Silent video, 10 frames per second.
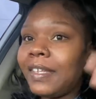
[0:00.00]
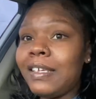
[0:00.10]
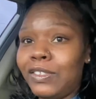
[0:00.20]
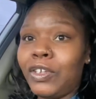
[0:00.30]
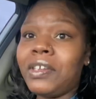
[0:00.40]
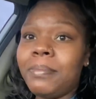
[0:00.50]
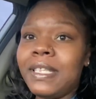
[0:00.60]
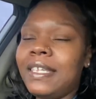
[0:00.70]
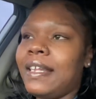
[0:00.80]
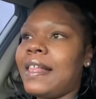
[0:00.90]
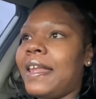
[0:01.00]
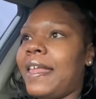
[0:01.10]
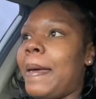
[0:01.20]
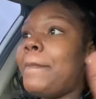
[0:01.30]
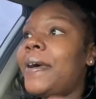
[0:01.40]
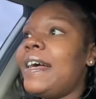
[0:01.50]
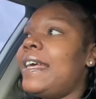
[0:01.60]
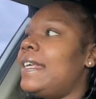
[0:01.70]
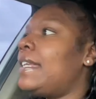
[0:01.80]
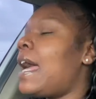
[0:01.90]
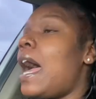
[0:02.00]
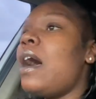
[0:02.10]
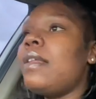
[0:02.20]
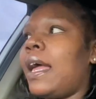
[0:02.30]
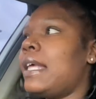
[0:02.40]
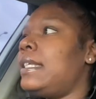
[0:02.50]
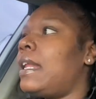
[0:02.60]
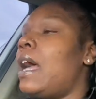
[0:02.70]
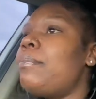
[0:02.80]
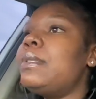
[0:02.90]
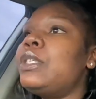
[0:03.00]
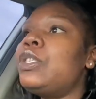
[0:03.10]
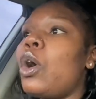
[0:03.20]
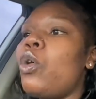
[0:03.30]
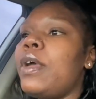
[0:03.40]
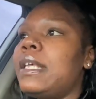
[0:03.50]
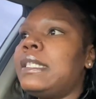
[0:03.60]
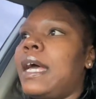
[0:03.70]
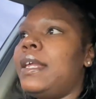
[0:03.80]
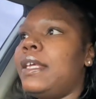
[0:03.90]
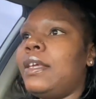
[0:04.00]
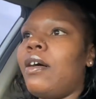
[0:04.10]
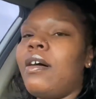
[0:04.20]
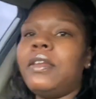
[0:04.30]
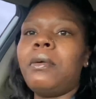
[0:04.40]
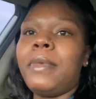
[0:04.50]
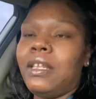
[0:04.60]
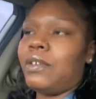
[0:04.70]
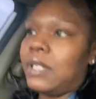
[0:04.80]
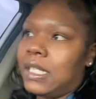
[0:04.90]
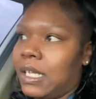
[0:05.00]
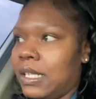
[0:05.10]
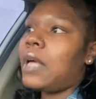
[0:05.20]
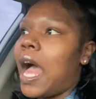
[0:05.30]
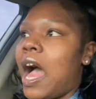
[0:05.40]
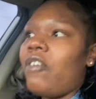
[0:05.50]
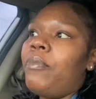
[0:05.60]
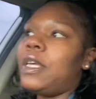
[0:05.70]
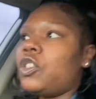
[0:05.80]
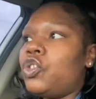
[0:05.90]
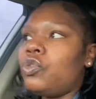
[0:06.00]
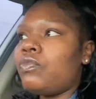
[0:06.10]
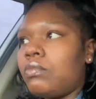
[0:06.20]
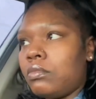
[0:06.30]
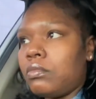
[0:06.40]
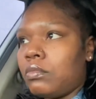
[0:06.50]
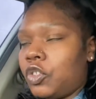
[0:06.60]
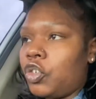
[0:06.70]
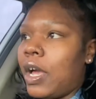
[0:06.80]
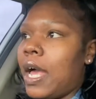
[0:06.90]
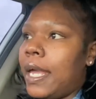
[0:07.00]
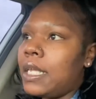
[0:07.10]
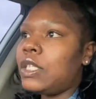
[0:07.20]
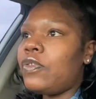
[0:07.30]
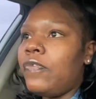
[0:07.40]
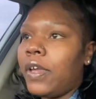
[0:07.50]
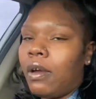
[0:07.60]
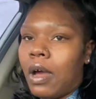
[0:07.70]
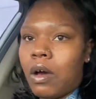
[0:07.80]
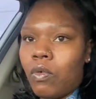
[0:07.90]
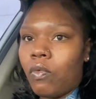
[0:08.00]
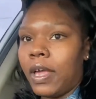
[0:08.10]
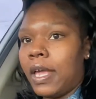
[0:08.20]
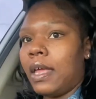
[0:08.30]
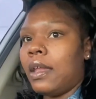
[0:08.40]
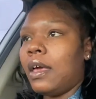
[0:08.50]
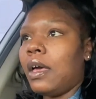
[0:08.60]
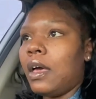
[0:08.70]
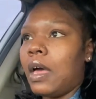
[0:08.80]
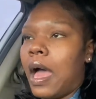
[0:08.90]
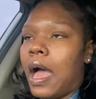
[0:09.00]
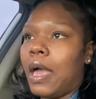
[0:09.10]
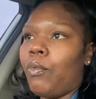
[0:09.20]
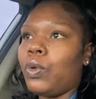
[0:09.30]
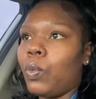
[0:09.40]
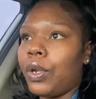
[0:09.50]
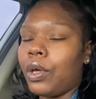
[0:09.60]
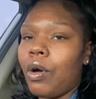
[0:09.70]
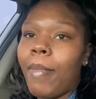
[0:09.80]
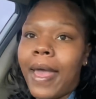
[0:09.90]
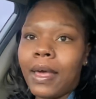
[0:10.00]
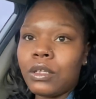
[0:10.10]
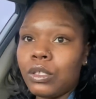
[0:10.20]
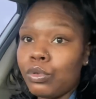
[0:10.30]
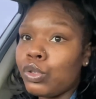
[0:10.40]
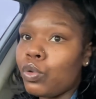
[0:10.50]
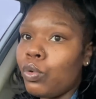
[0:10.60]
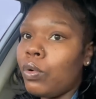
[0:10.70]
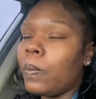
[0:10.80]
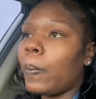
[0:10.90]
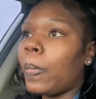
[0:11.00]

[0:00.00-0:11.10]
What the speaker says: So y'all will be seeing a lot of that. But like I said, I'm so excited, y'all. It don't make no sense. I've been trying to figure out when I would want to go back to school.